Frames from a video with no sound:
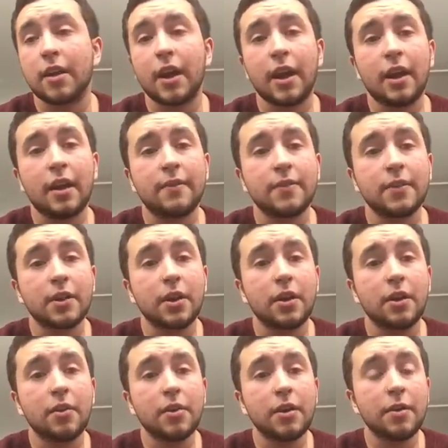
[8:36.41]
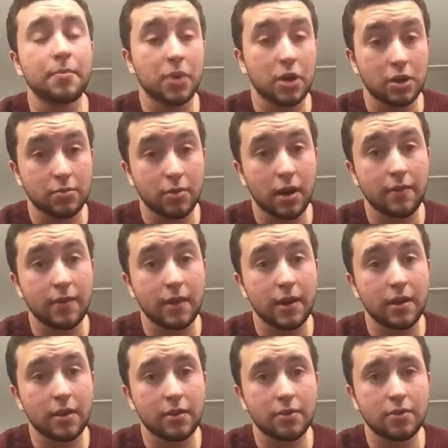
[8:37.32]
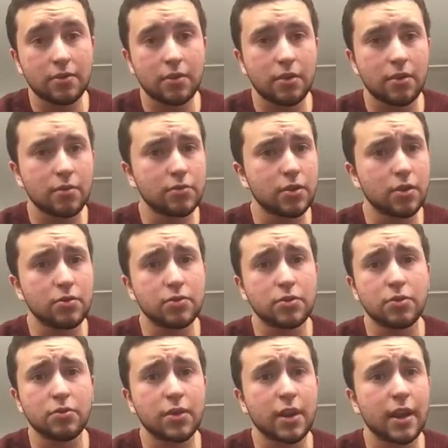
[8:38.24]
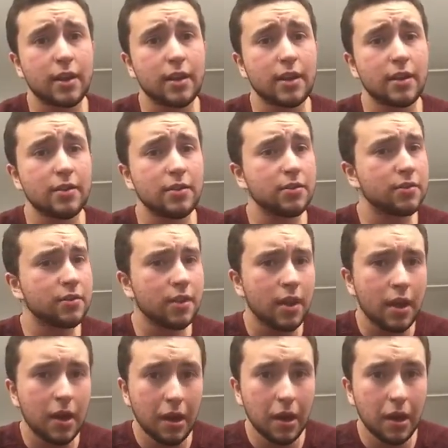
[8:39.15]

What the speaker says: and a half ago and it burned my face, so don't do that, kids.